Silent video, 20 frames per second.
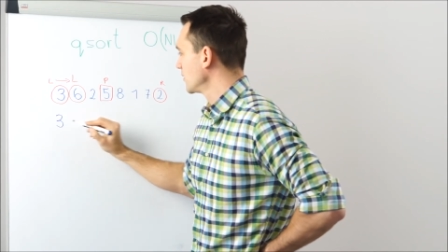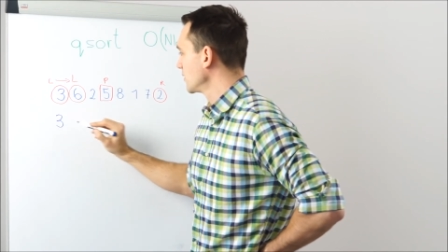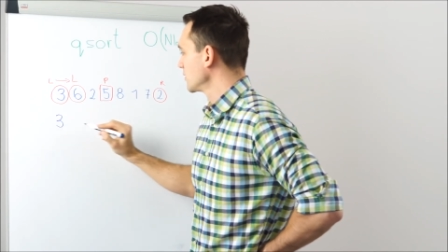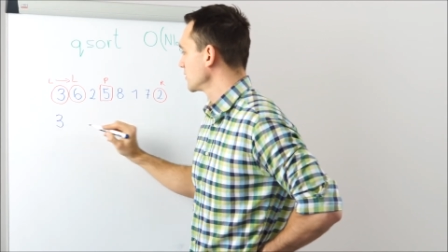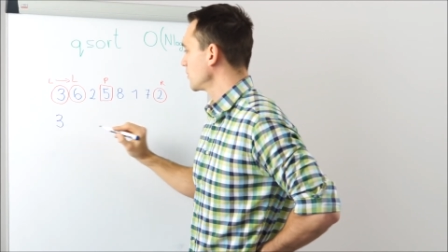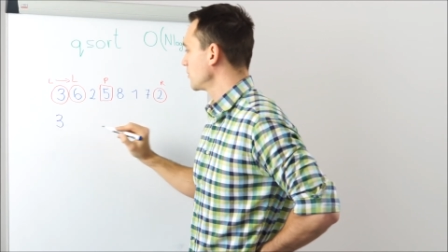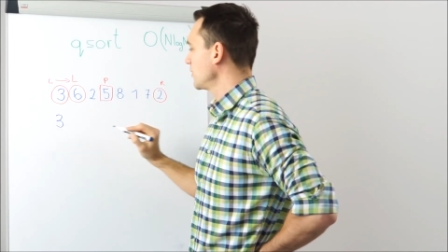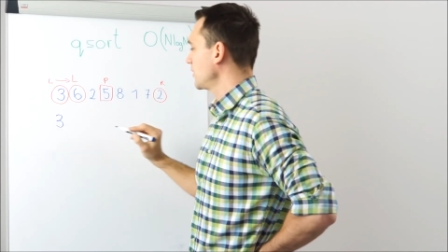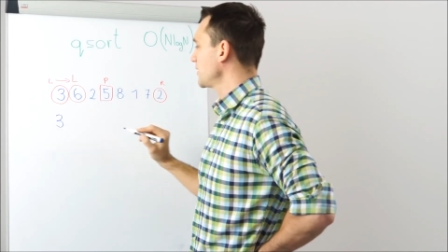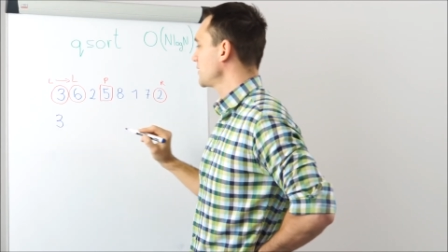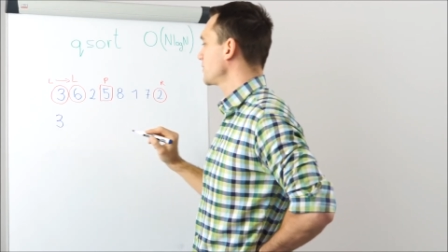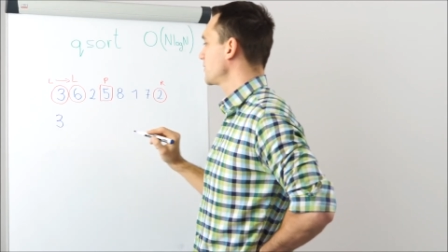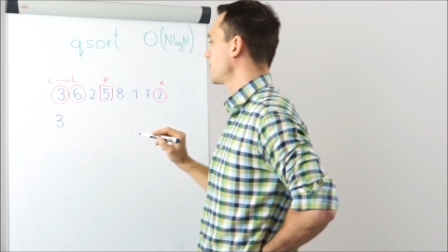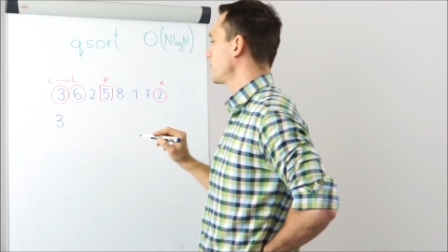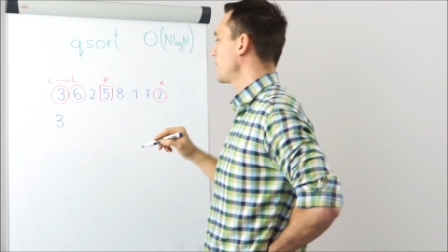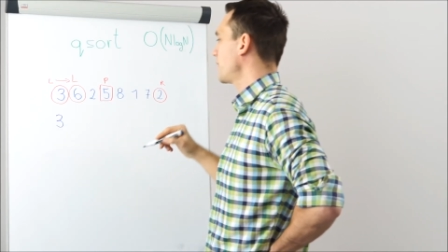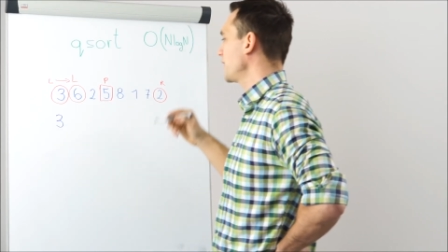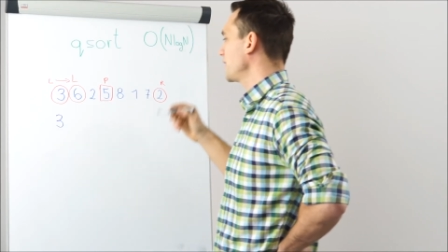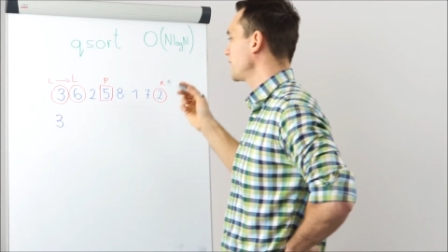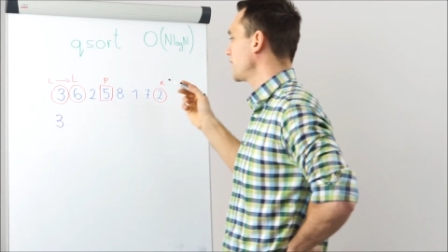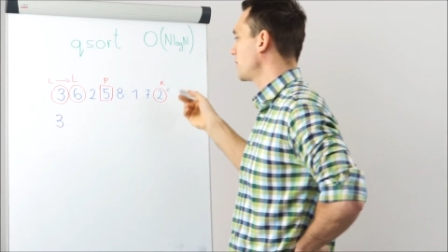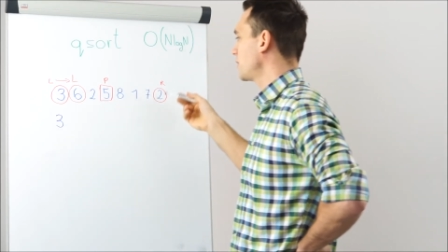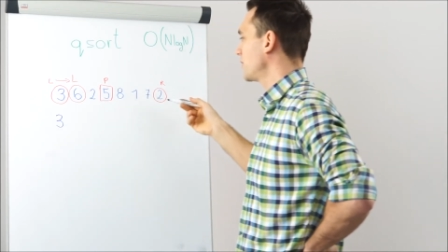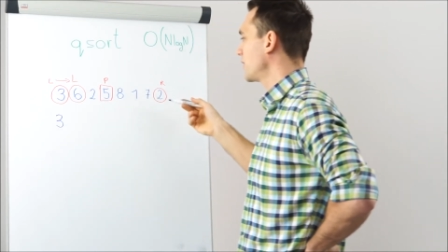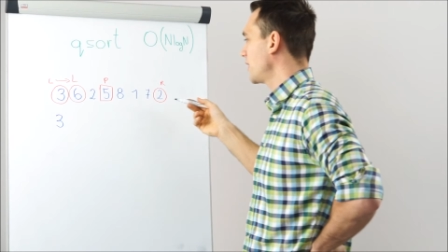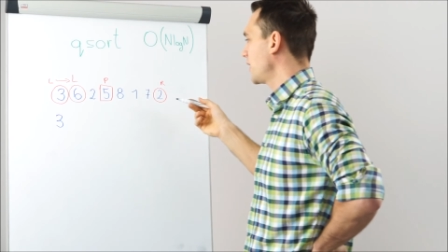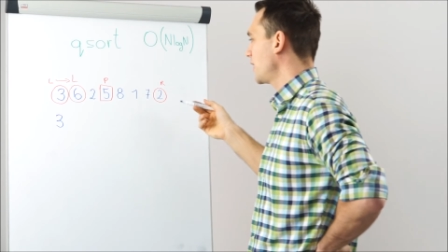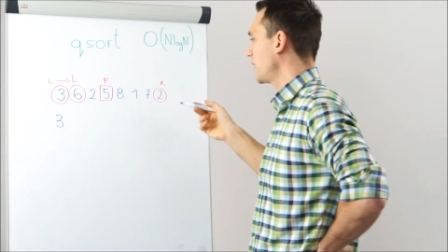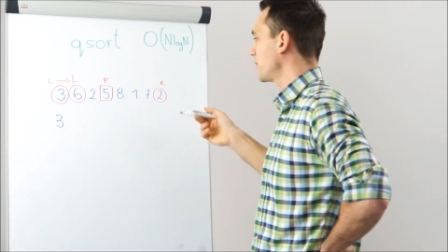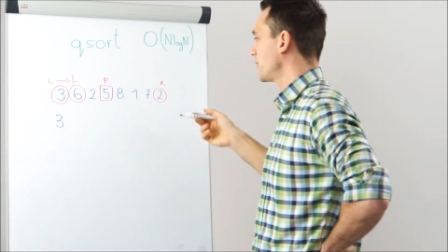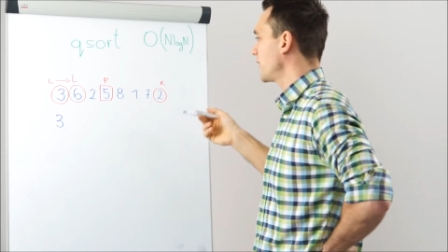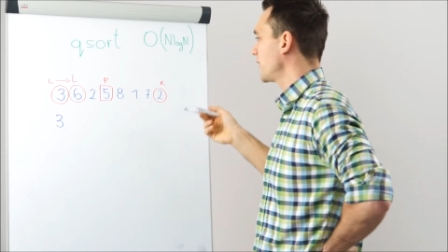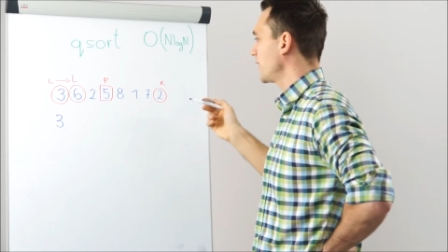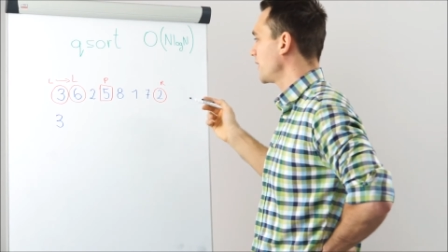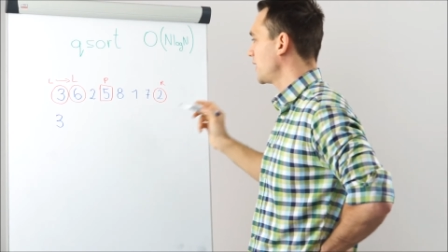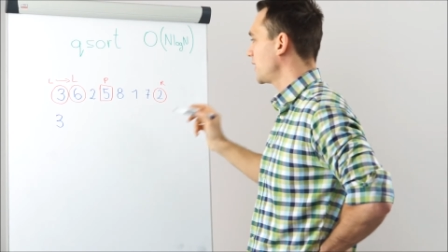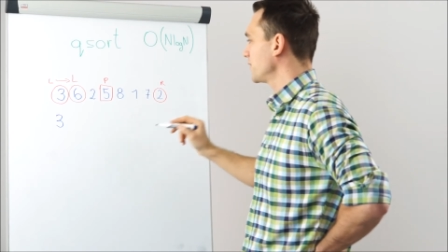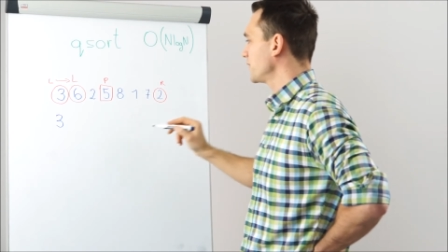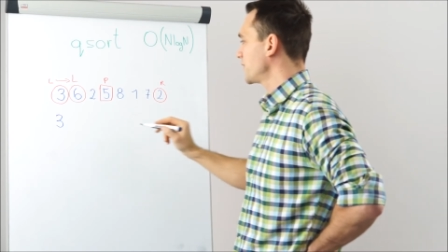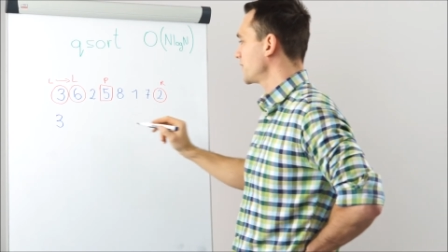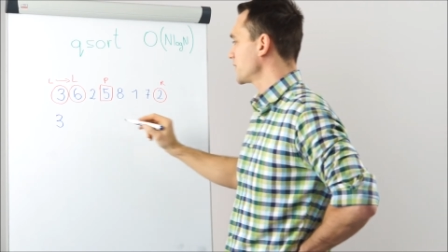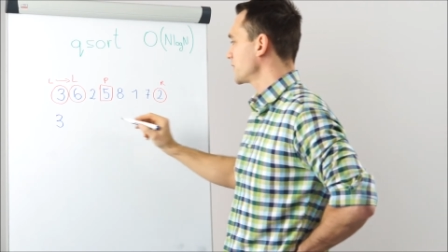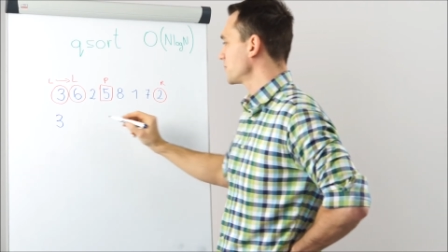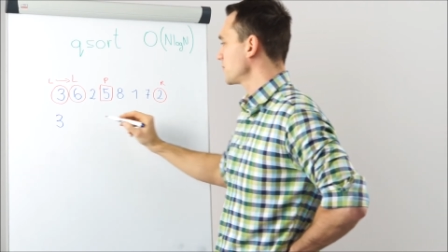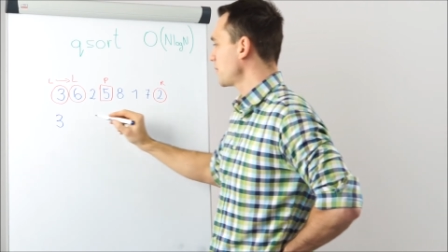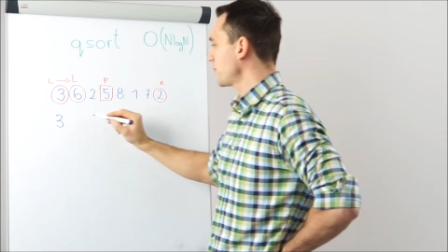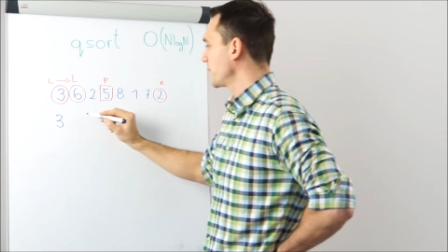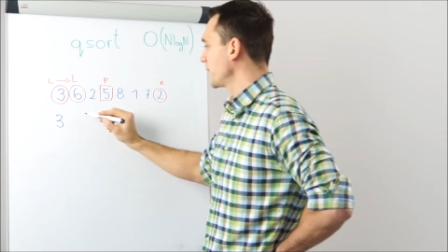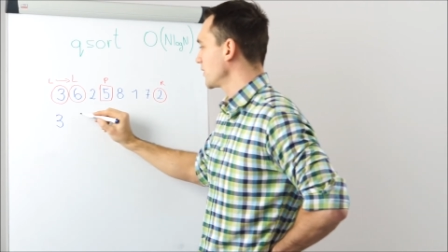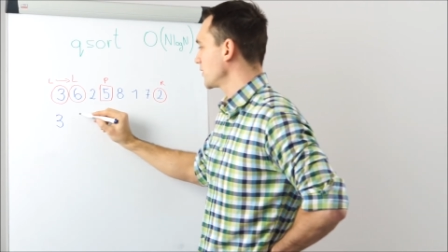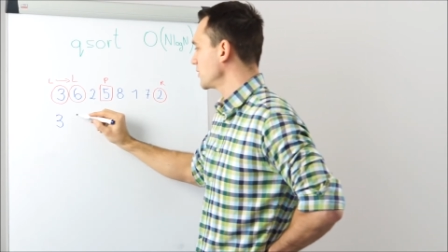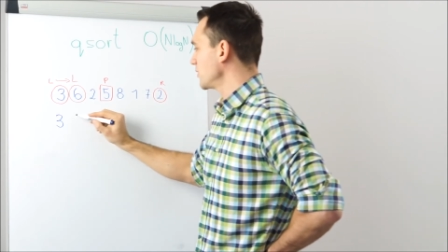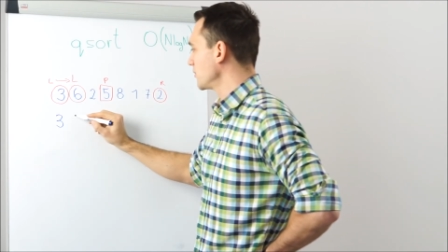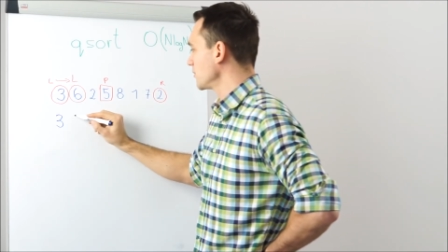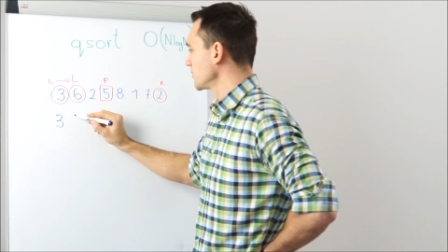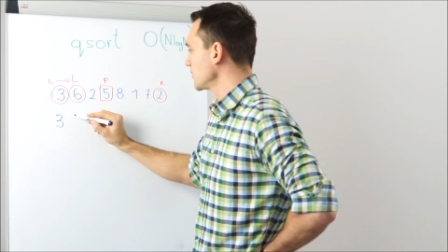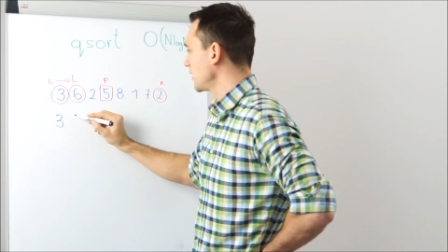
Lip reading: So let's rewrite our array after swapping those